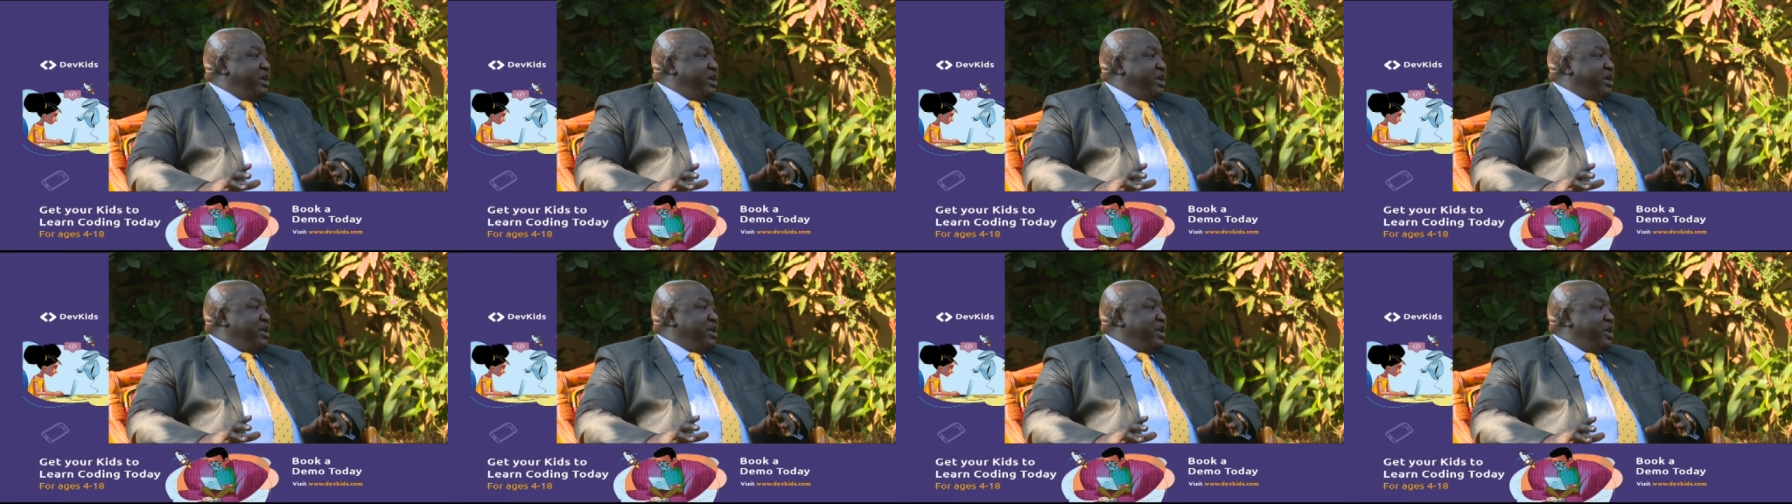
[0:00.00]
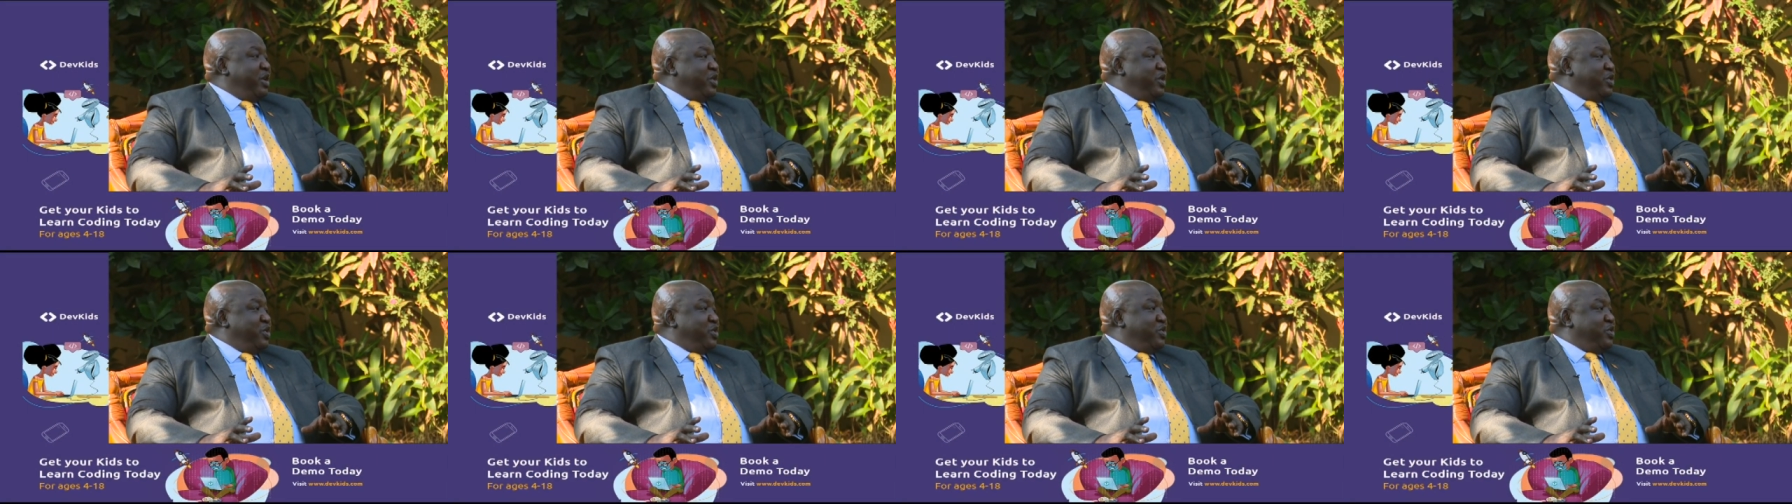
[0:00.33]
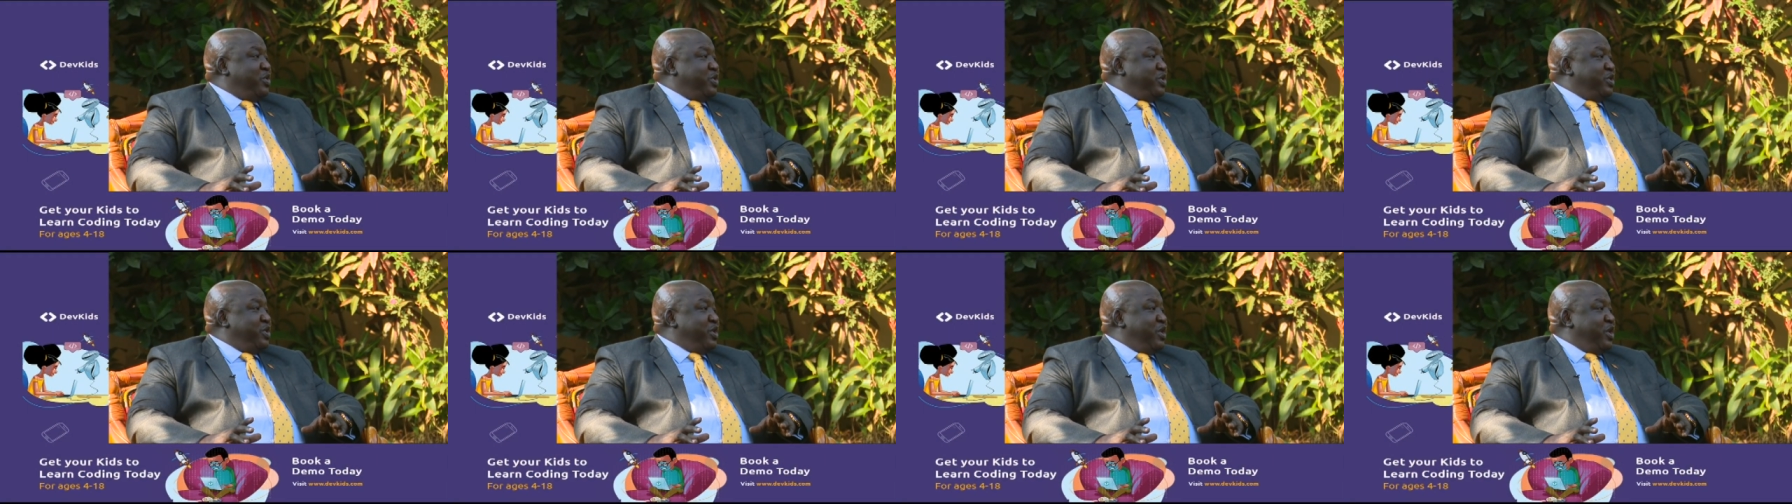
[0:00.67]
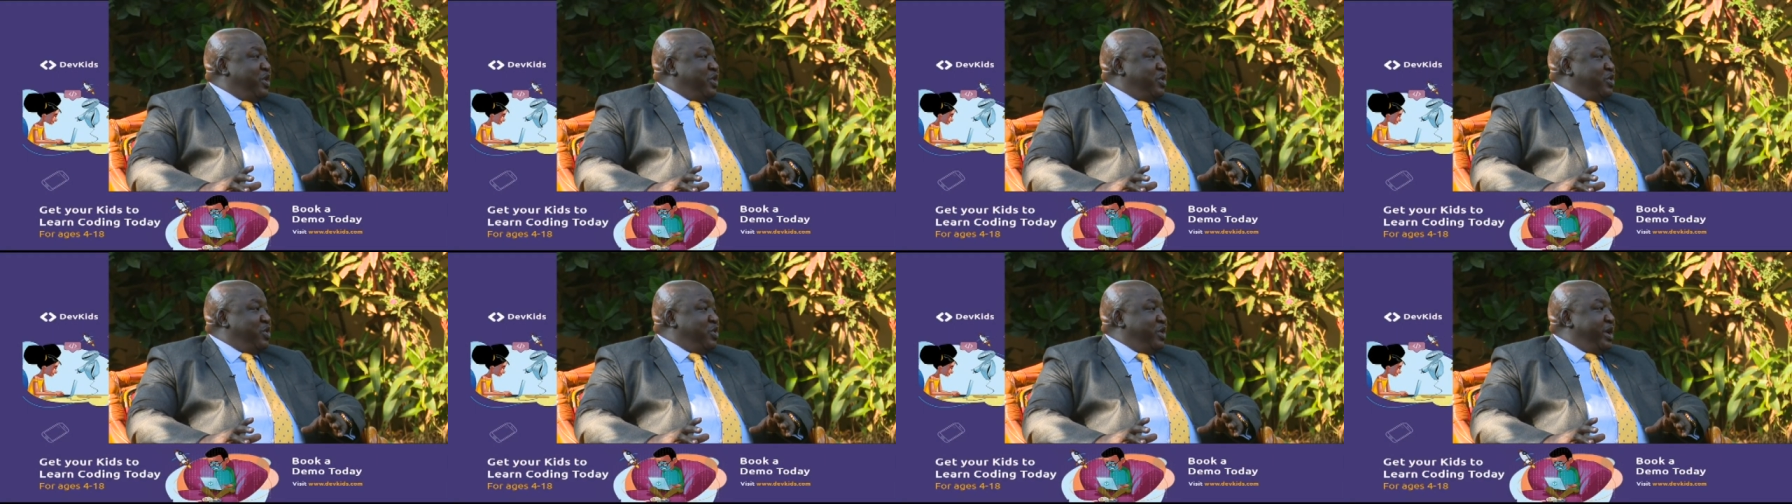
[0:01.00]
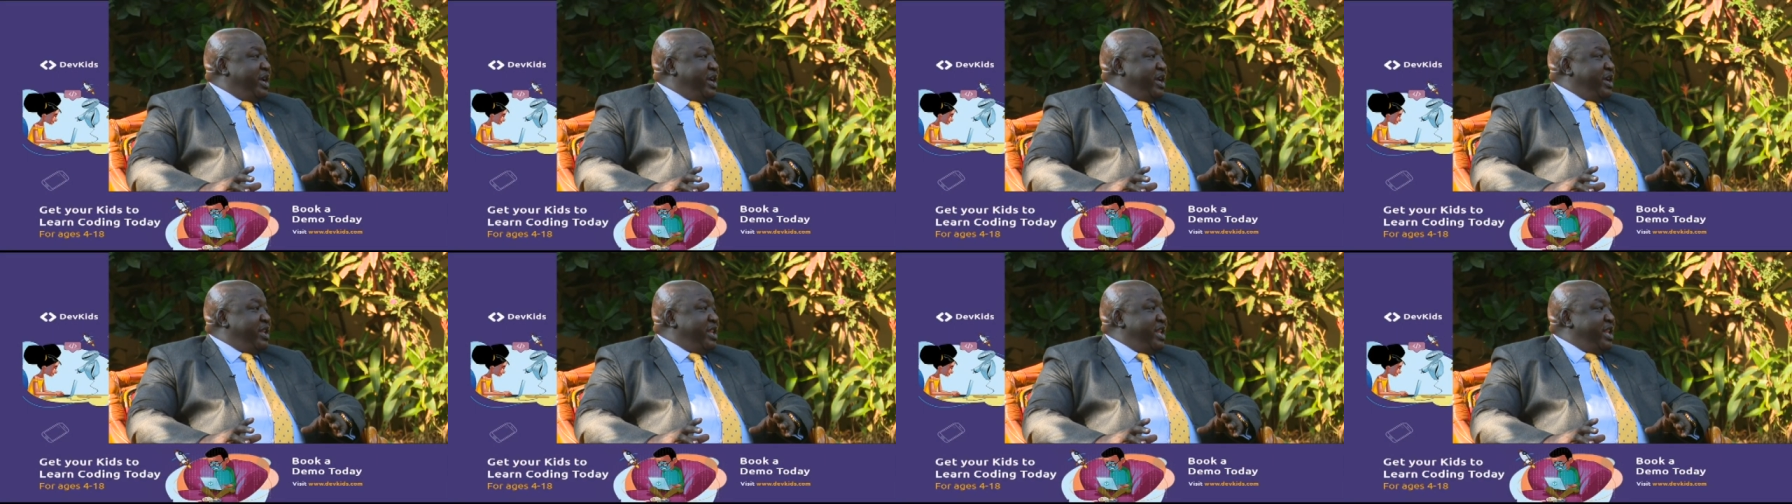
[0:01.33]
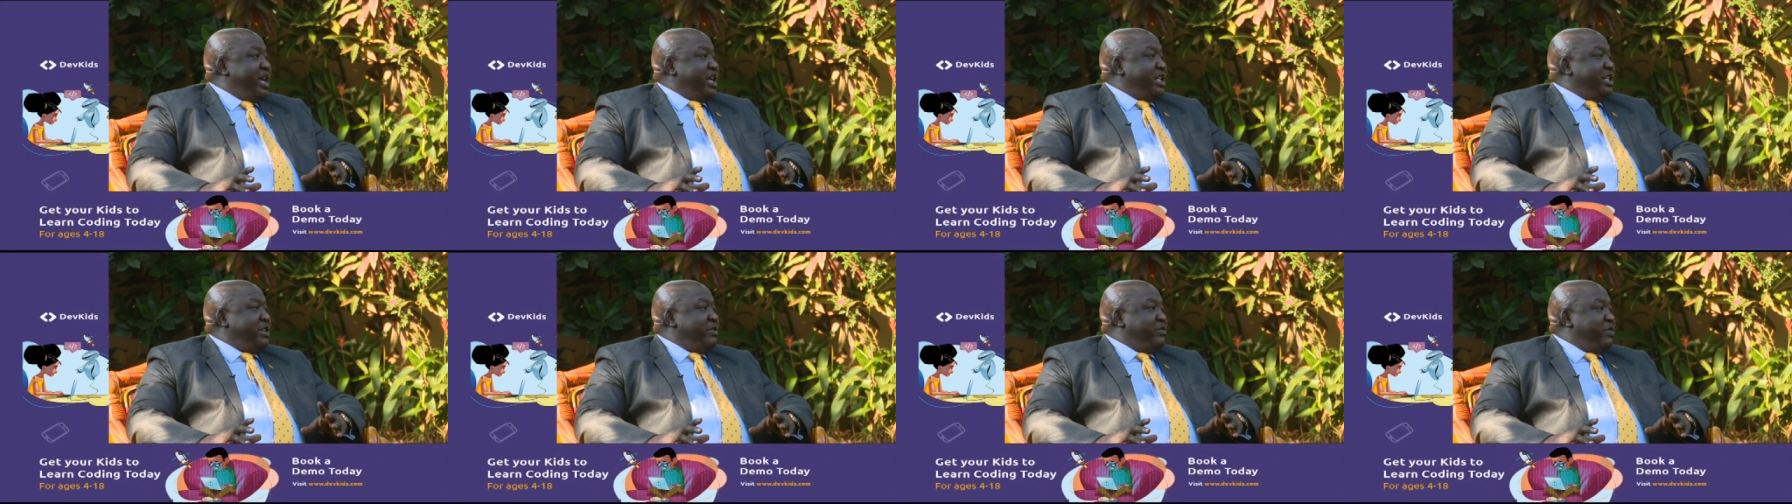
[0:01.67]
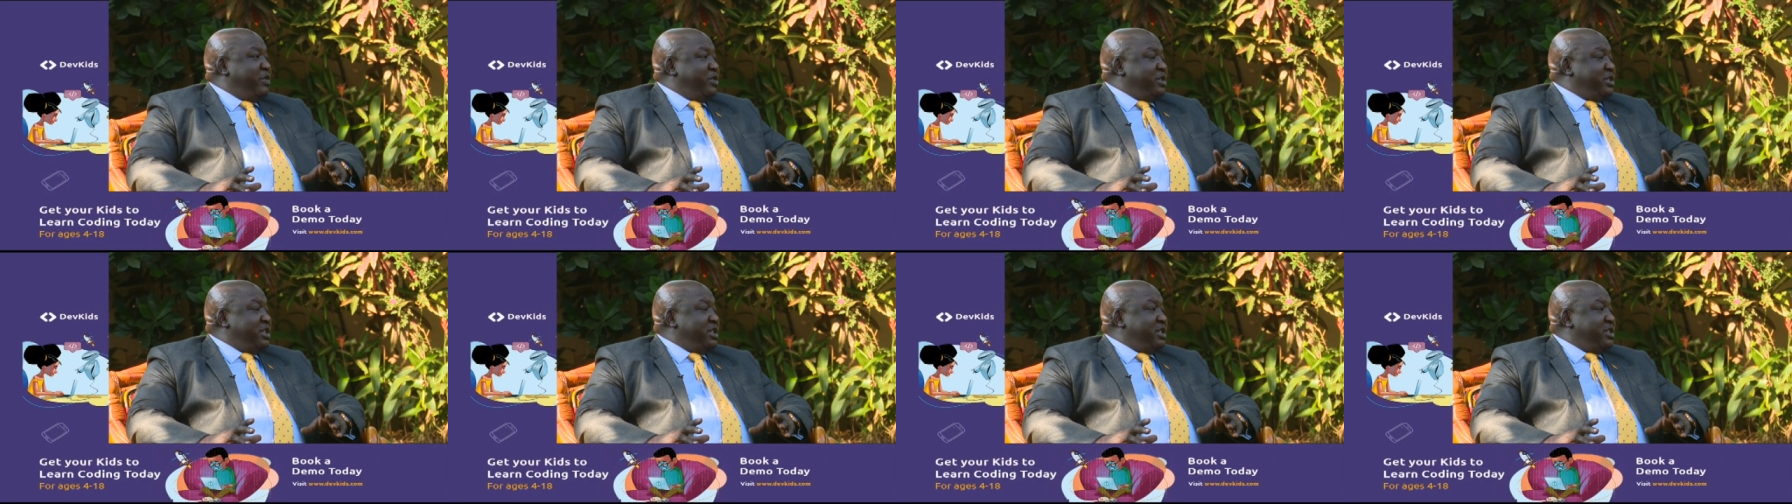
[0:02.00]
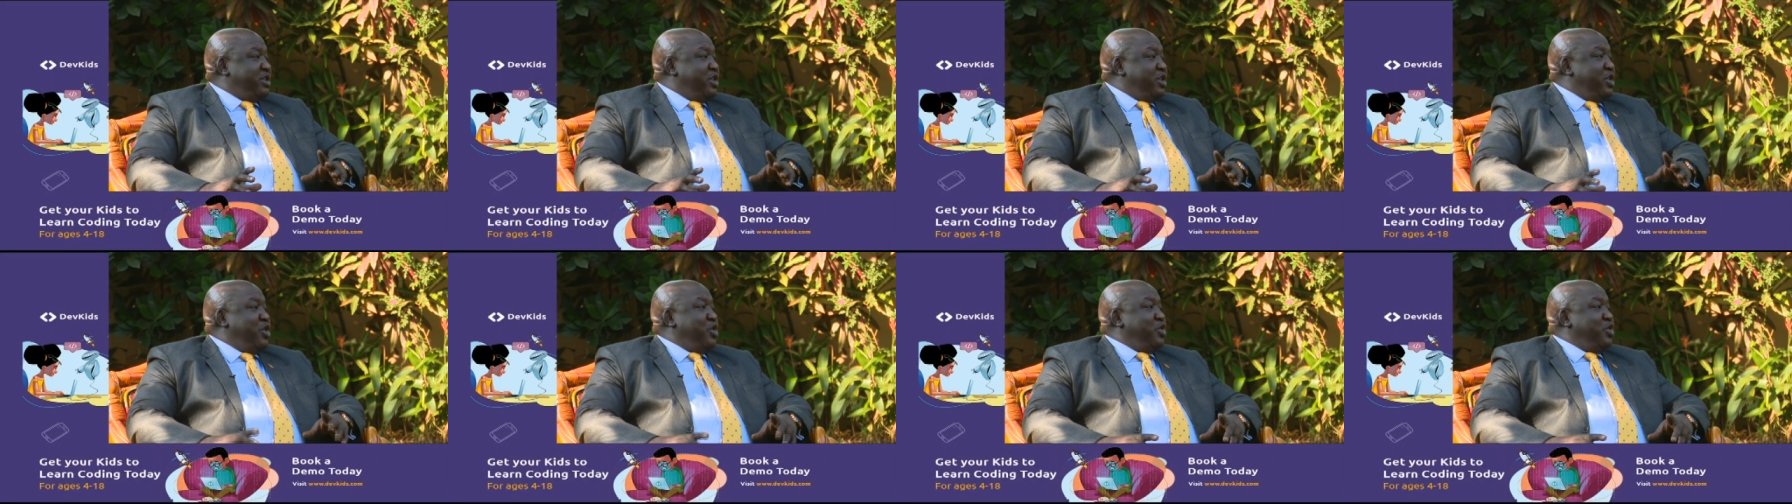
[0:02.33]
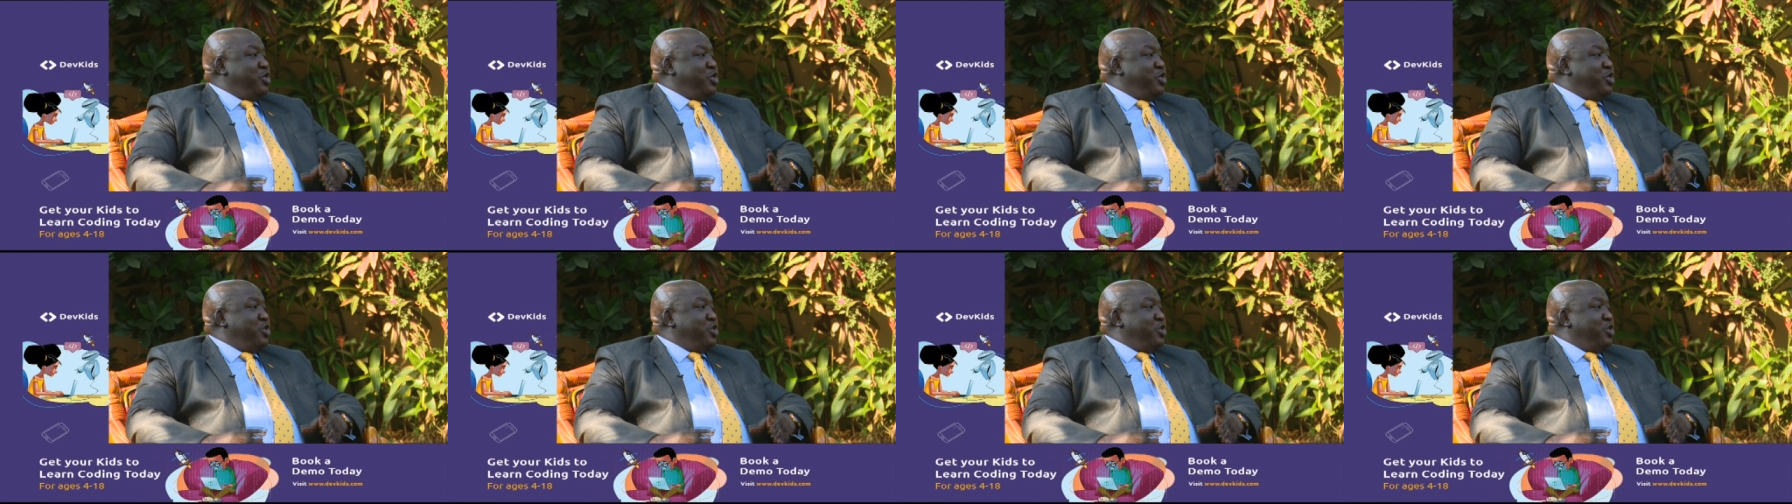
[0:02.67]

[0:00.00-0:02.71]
uh, to to, to uh, negative forces